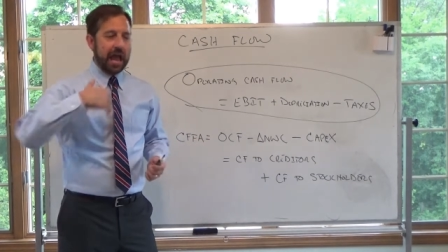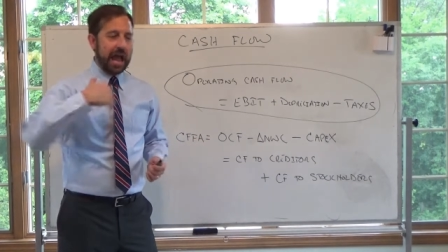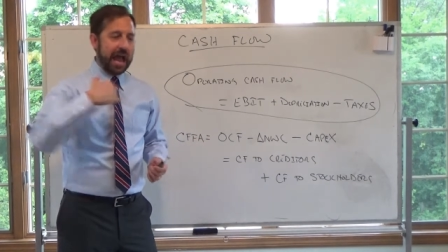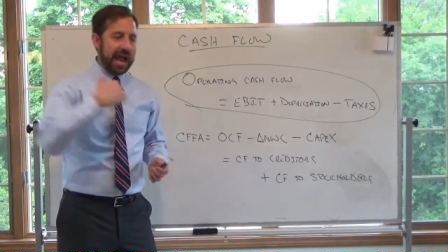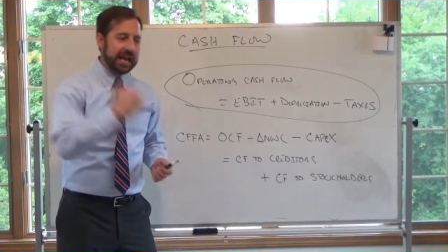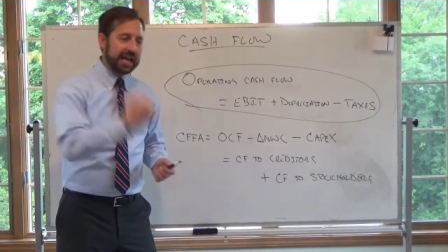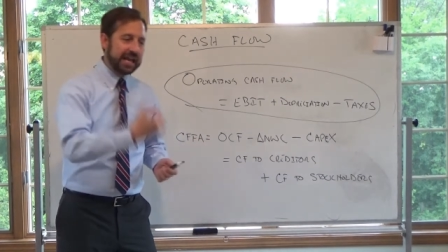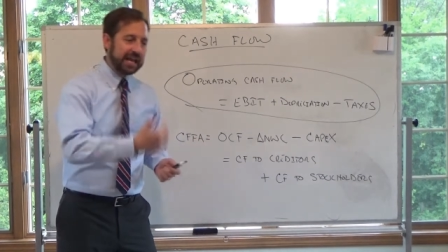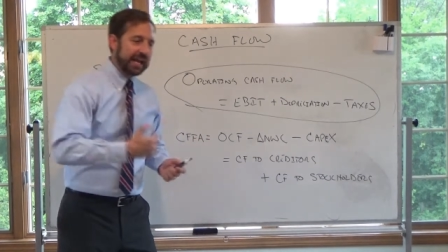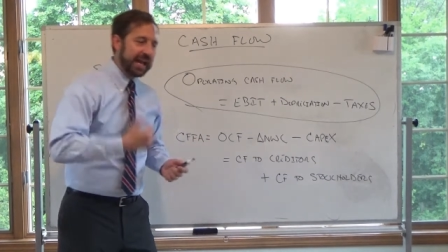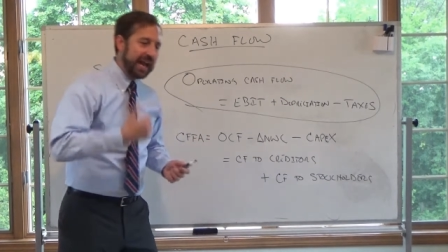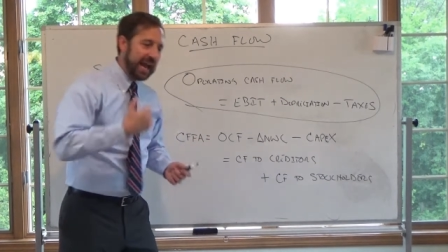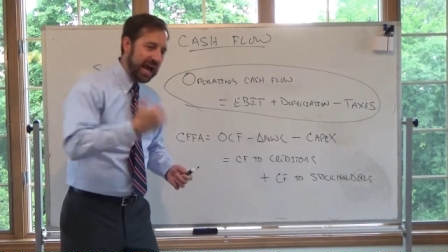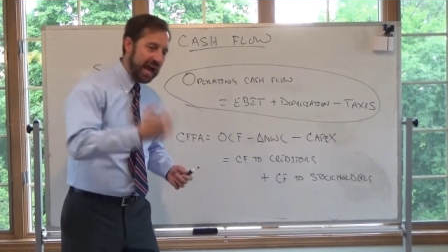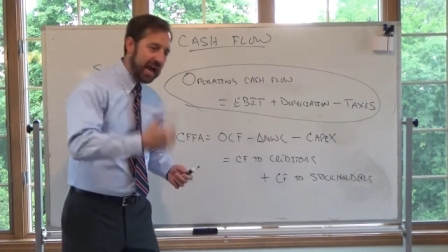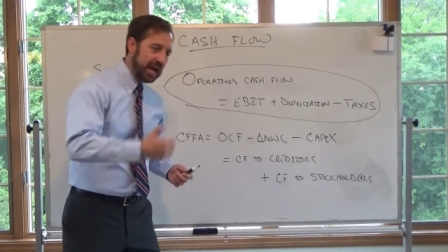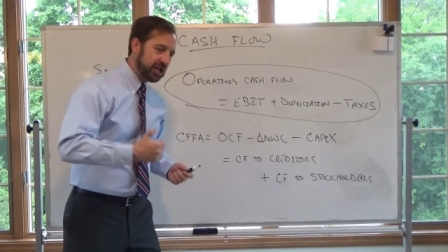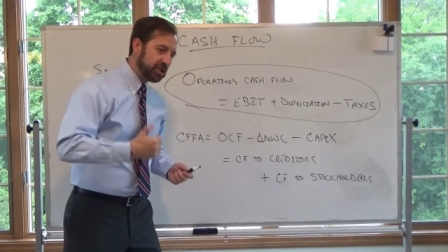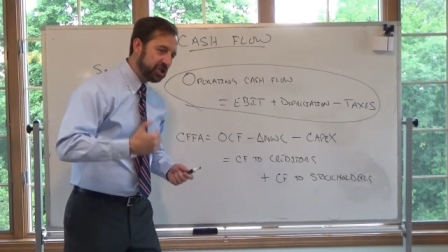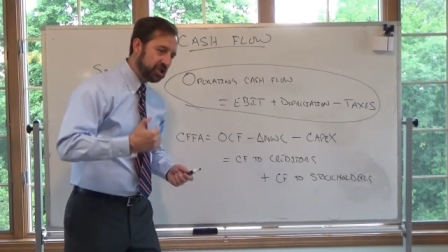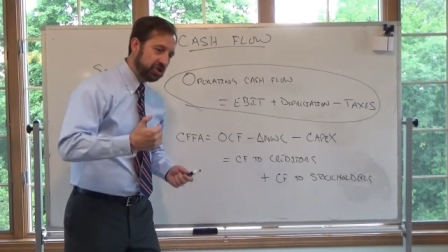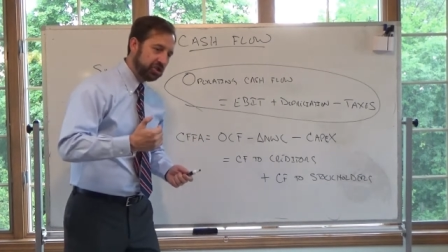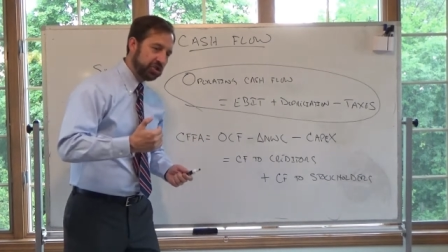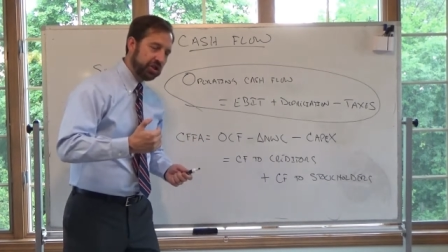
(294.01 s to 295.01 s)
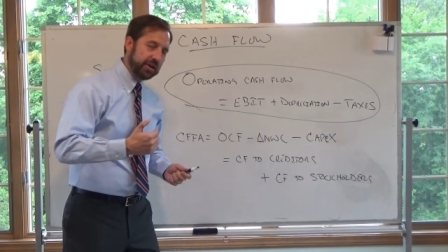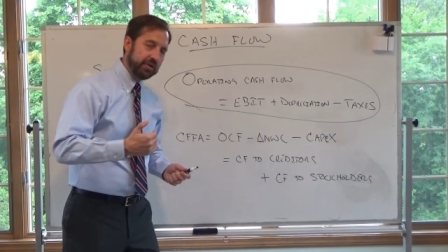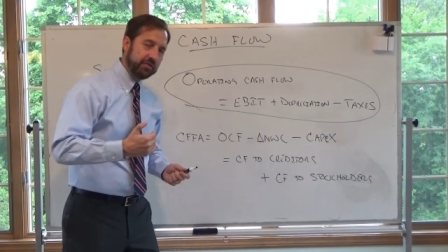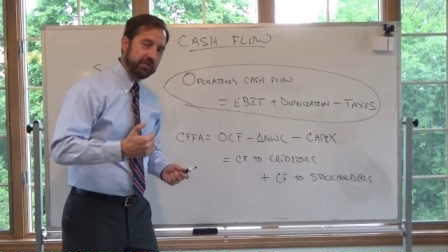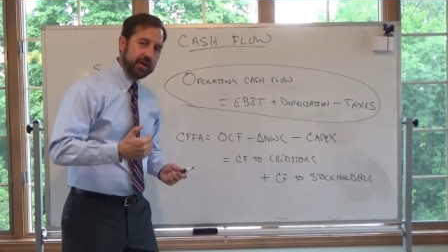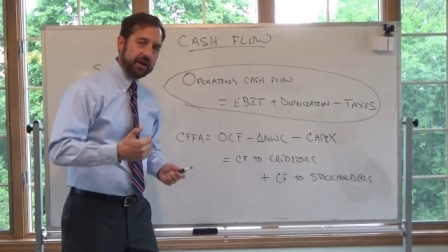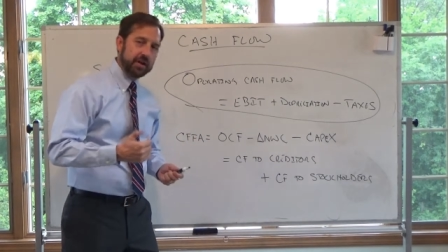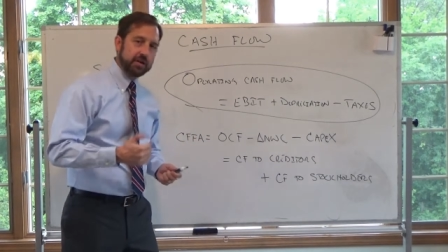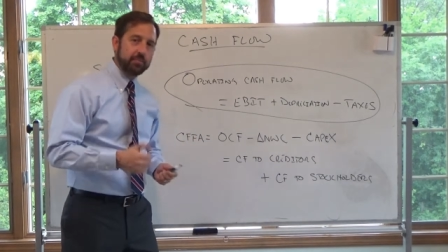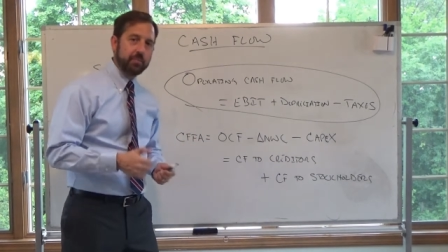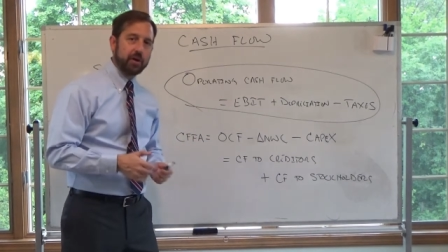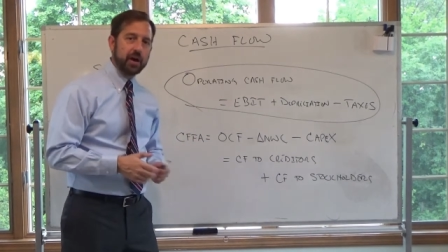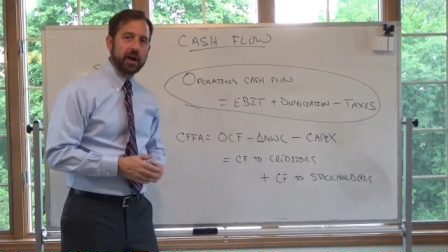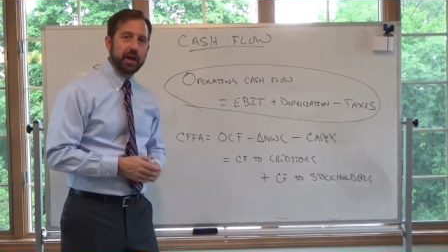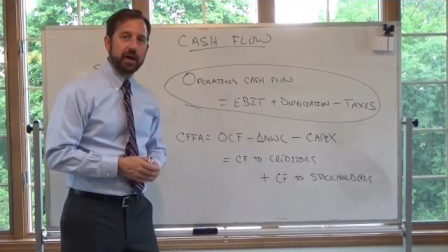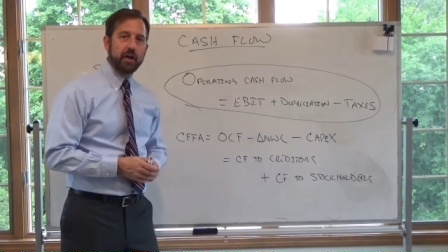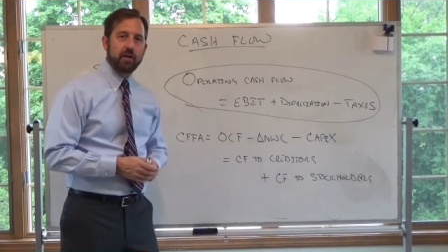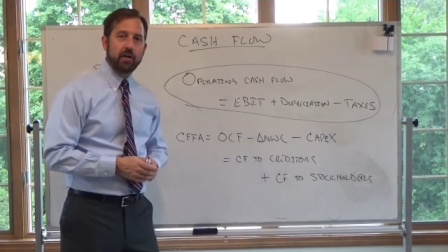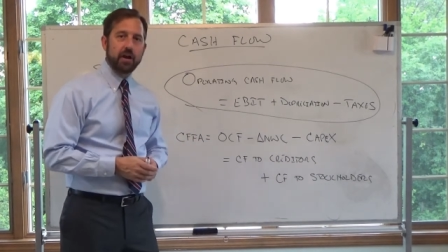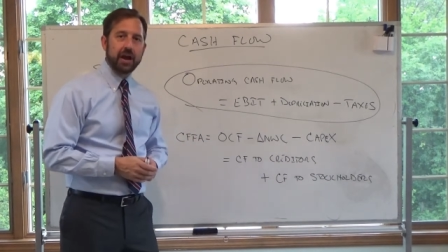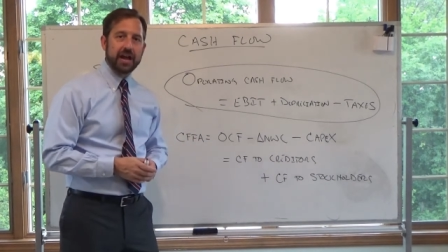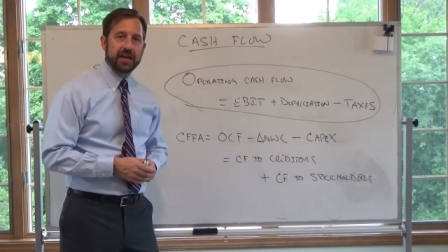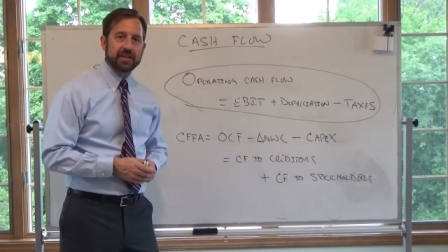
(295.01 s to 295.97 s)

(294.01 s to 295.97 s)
Any cash generated by our